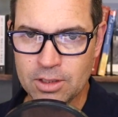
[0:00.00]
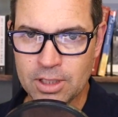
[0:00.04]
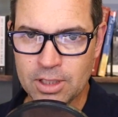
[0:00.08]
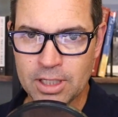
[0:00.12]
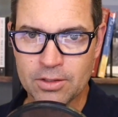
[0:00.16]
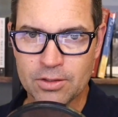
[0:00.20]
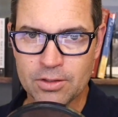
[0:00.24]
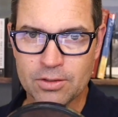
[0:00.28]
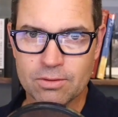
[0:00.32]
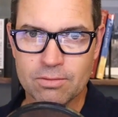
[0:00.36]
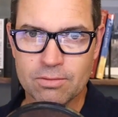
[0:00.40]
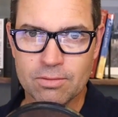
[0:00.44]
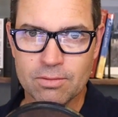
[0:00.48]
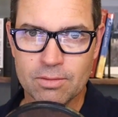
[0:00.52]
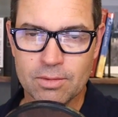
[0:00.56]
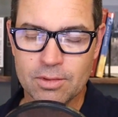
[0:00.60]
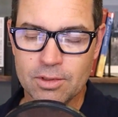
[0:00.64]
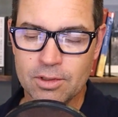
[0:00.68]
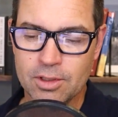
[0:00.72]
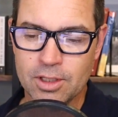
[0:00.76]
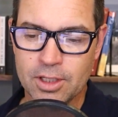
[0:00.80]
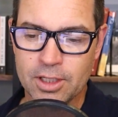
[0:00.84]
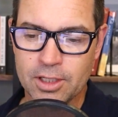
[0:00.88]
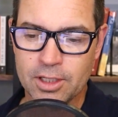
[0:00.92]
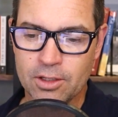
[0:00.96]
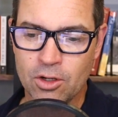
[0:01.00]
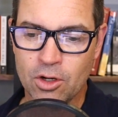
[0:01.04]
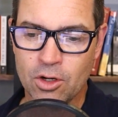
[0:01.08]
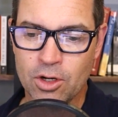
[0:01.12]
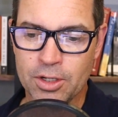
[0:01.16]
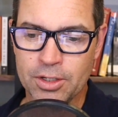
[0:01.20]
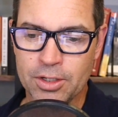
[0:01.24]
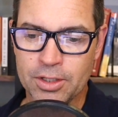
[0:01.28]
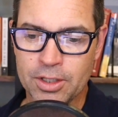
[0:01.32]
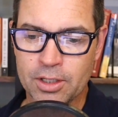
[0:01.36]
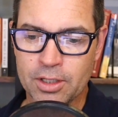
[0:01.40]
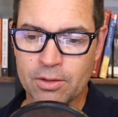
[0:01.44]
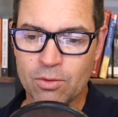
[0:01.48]
that
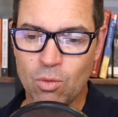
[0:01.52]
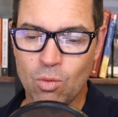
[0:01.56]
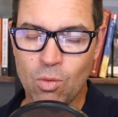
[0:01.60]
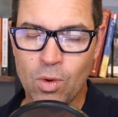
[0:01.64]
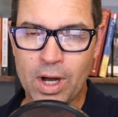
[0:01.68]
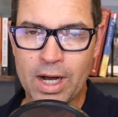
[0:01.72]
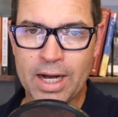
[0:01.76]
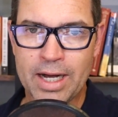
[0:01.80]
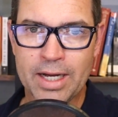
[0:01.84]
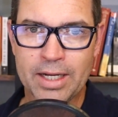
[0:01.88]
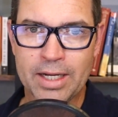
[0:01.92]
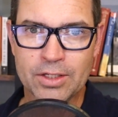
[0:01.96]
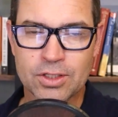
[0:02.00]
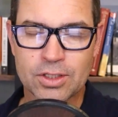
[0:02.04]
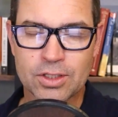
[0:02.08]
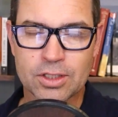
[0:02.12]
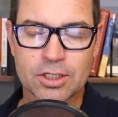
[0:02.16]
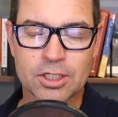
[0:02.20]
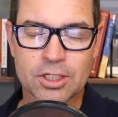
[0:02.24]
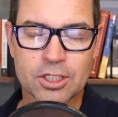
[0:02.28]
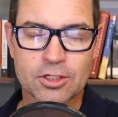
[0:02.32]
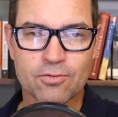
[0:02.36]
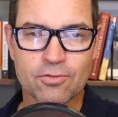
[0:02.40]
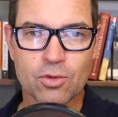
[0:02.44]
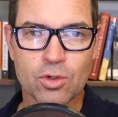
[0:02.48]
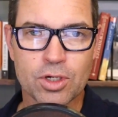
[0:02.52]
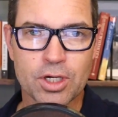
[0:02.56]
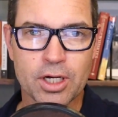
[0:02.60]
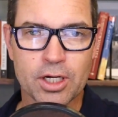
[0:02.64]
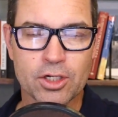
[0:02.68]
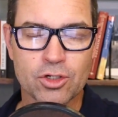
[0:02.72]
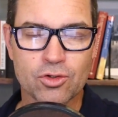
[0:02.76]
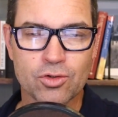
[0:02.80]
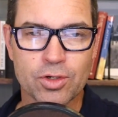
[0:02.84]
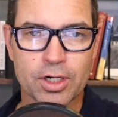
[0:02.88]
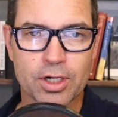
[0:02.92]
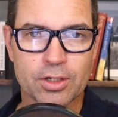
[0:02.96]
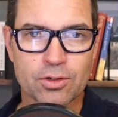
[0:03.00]
on why successful
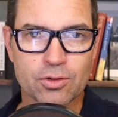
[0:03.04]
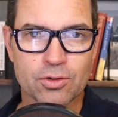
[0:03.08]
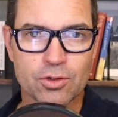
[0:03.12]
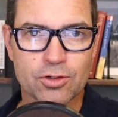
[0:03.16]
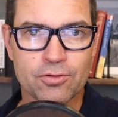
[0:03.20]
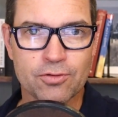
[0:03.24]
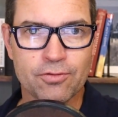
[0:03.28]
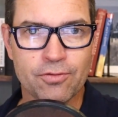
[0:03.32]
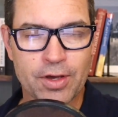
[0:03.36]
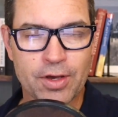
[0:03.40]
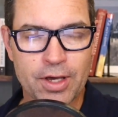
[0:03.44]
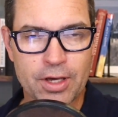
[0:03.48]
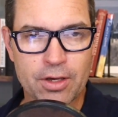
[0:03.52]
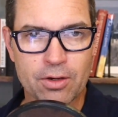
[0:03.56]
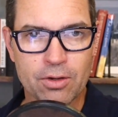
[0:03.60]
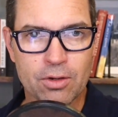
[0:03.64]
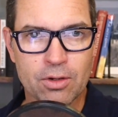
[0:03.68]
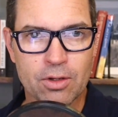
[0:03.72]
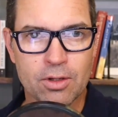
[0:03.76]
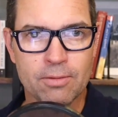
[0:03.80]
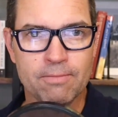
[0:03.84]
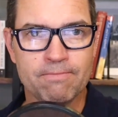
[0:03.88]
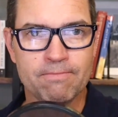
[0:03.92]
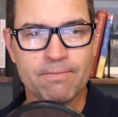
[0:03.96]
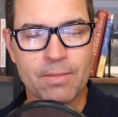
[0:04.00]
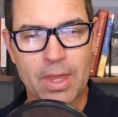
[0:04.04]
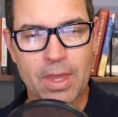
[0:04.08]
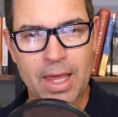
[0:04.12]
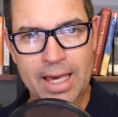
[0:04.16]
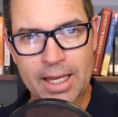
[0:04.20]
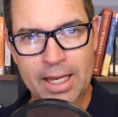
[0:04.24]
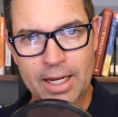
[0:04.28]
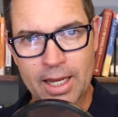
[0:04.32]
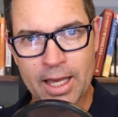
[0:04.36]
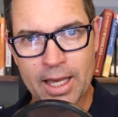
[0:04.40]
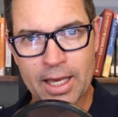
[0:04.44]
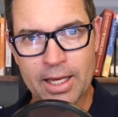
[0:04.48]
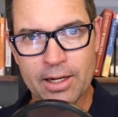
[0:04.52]
contractors fail,
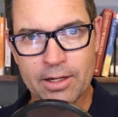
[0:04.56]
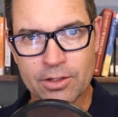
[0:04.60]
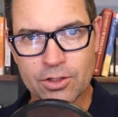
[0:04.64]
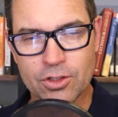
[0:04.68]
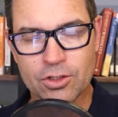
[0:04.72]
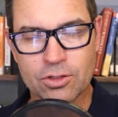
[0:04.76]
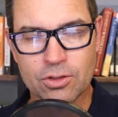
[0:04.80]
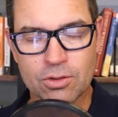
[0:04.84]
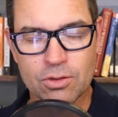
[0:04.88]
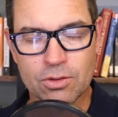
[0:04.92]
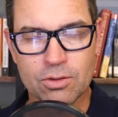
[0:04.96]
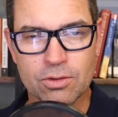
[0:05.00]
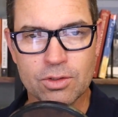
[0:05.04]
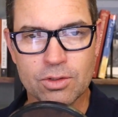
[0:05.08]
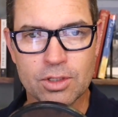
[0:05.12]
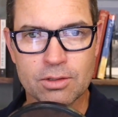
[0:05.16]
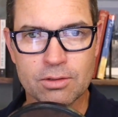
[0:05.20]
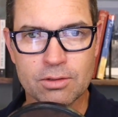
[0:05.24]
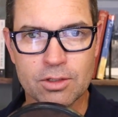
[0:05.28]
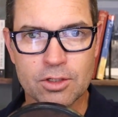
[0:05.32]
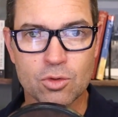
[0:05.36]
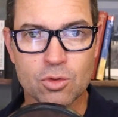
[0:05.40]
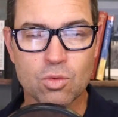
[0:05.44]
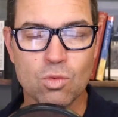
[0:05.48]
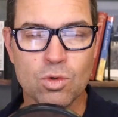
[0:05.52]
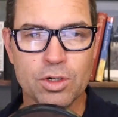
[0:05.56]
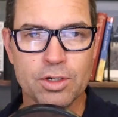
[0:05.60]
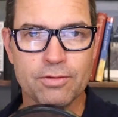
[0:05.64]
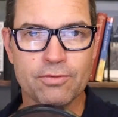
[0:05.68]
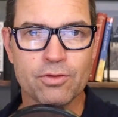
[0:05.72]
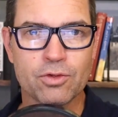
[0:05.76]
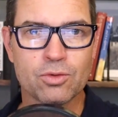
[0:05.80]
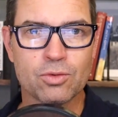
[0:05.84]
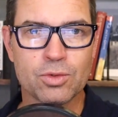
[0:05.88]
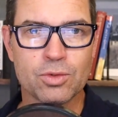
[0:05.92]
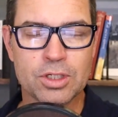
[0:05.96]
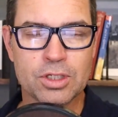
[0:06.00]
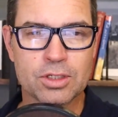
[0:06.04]
that attitude is one of
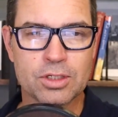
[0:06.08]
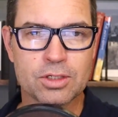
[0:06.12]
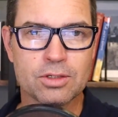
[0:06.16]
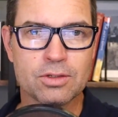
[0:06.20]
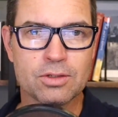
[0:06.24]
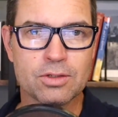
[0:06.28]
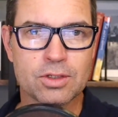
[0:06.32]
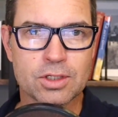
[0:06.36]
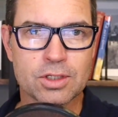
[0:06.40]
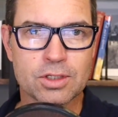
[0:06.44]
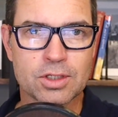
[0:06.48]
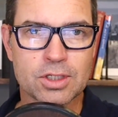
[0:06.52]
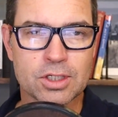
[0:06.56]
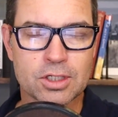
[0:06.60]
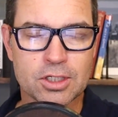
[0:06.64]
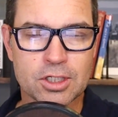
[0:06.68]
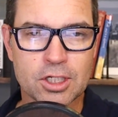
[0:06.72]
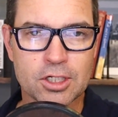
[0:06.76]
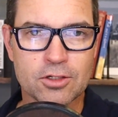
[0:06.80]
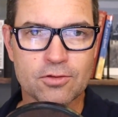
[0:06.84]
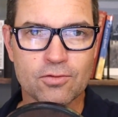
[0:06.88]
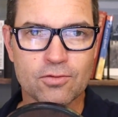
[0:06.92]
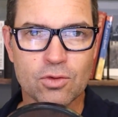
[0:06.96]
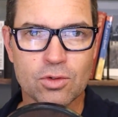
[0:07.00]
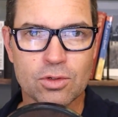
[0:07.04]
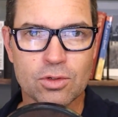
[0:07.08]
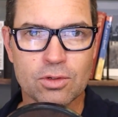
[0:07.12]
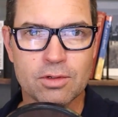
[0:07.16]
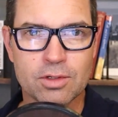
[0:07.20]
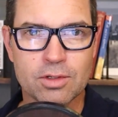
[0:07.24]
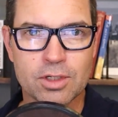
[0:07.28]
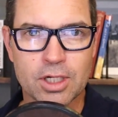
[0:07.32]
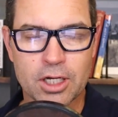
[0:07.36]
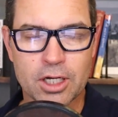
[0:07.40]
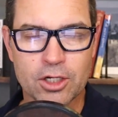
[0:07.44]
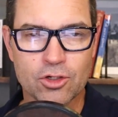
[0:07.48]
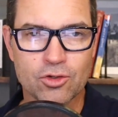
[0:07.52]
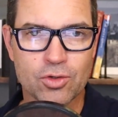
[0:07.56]
the reasons successful
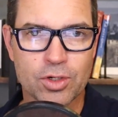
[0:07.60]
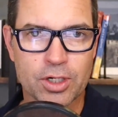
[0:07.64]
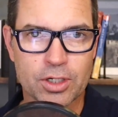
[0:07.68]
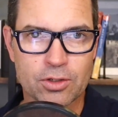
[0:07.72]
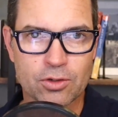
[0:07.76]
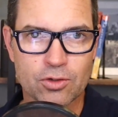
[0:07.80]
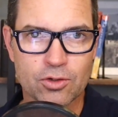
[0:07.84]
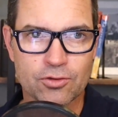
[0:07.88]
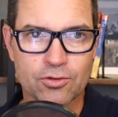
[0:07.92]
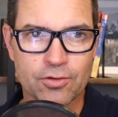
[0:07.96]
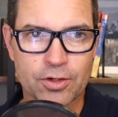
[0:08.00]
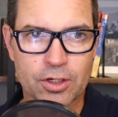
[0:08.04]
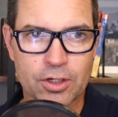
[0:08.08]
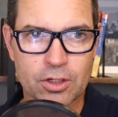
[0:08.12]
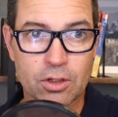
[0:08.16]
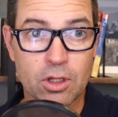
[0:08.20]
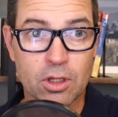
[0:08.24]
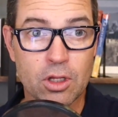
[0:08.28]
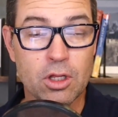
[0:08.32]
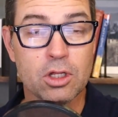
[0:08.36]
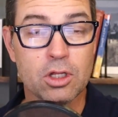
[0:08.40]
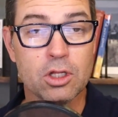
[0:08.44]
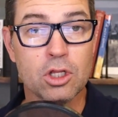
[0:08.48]
contractors fail.